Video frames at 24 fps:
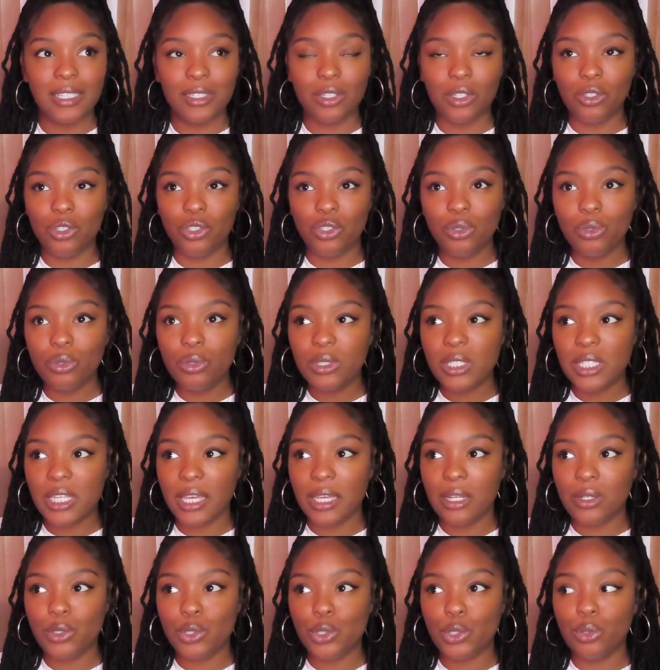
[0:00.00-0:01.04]
You
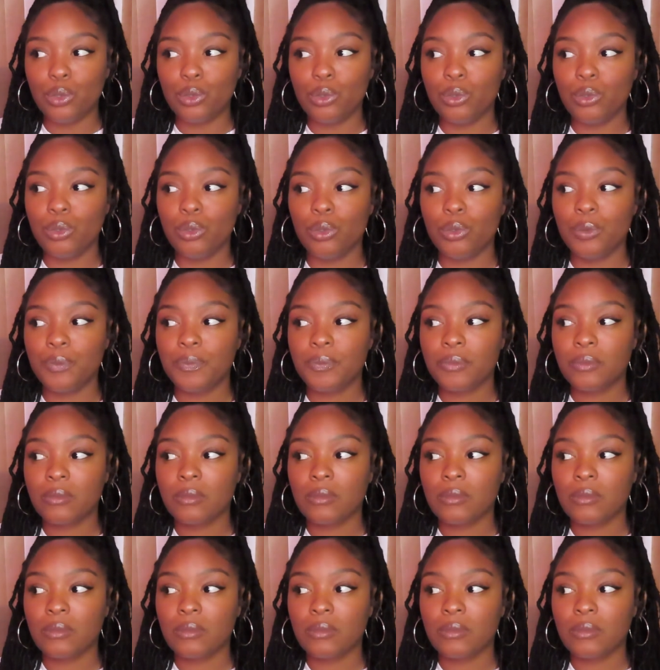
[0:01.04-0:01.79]
tend to